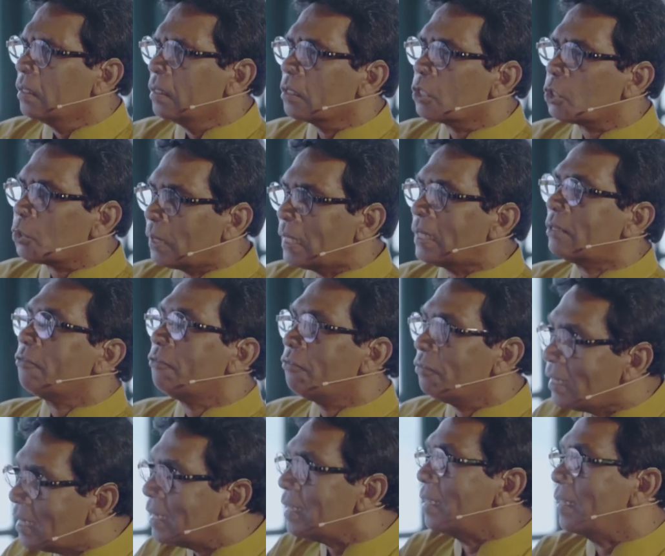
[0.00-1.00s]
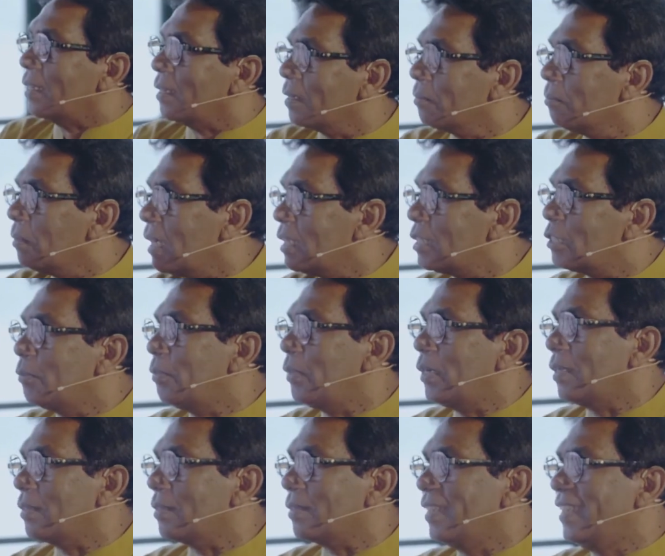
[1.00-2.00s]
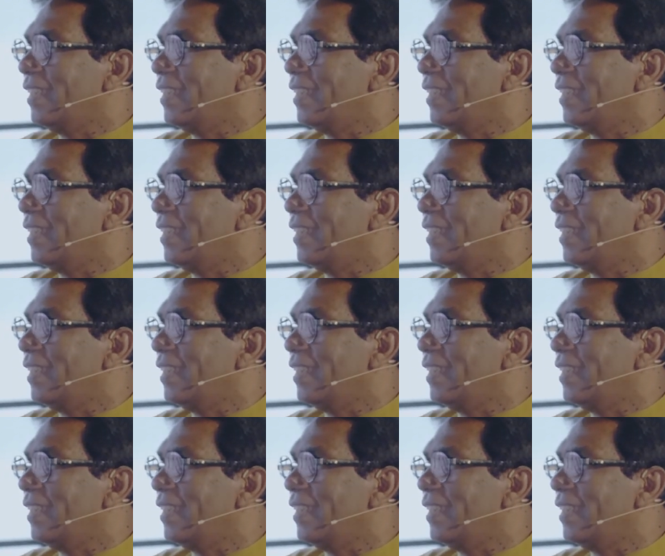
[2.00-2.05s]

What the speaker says: sweet feeling by sipping.